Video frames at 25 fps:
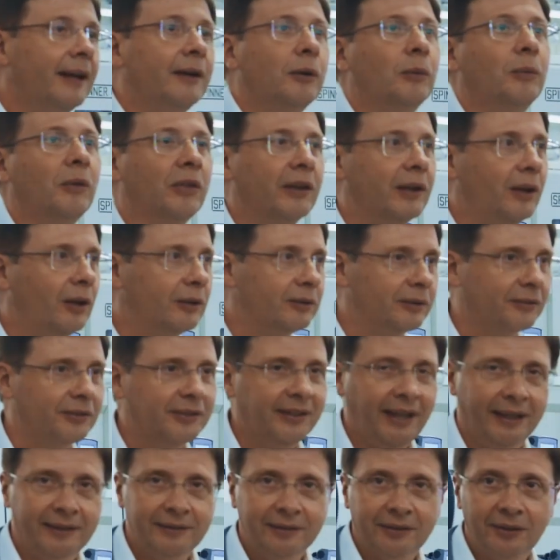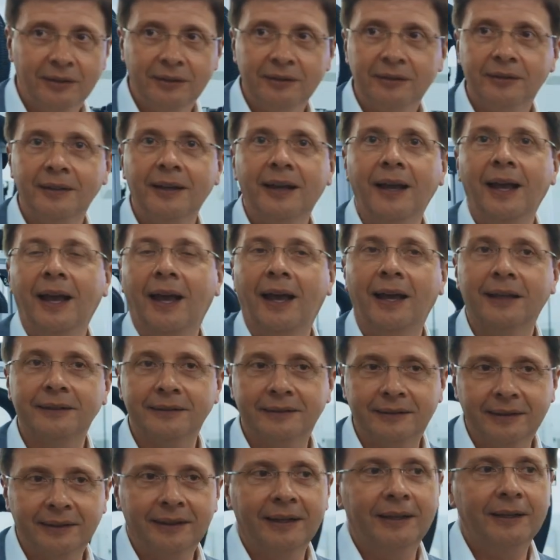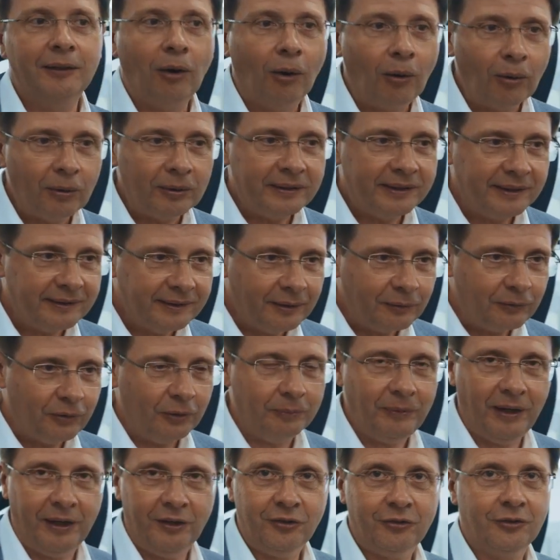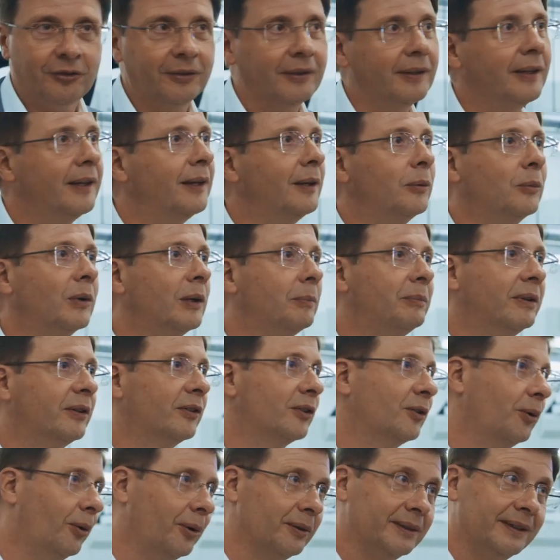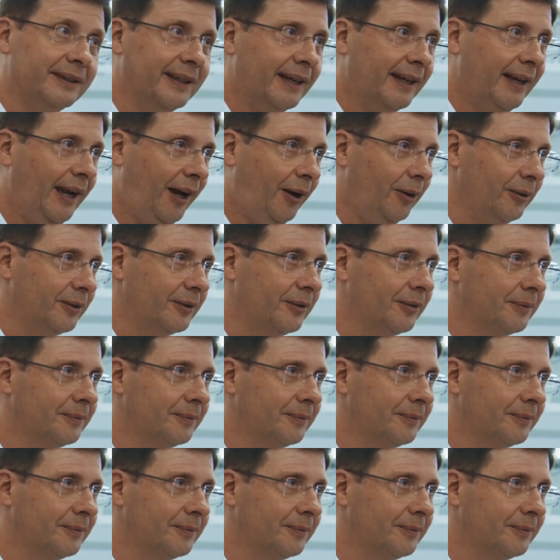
with a lot of sensors, and all this information will be stored in the cloud.